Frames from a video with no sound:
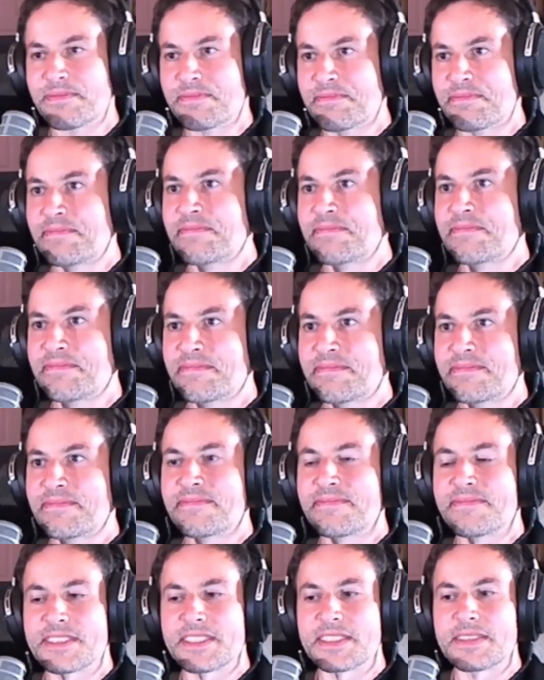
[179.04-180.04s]
Right.
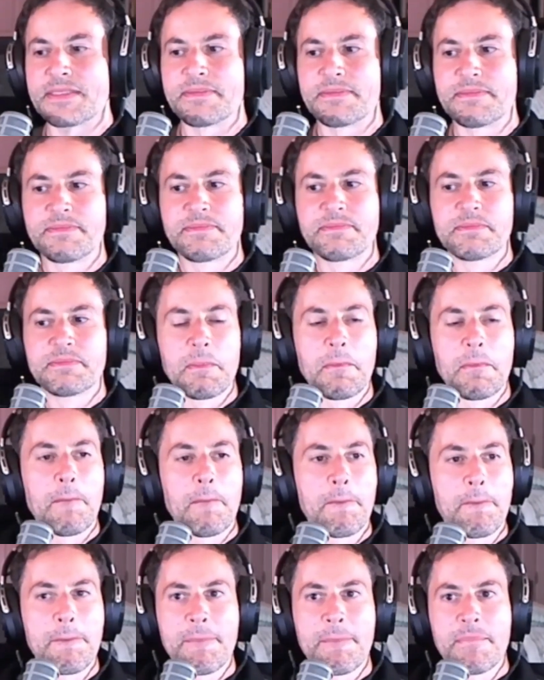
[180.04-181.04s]
In that first
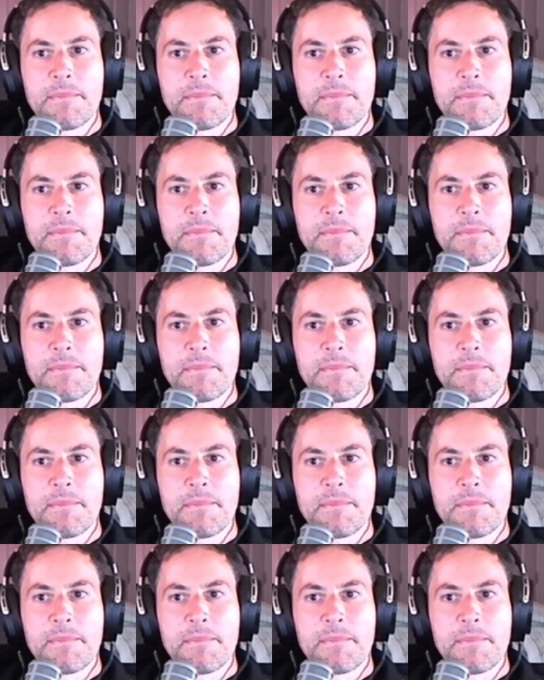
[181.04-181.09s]
movie, The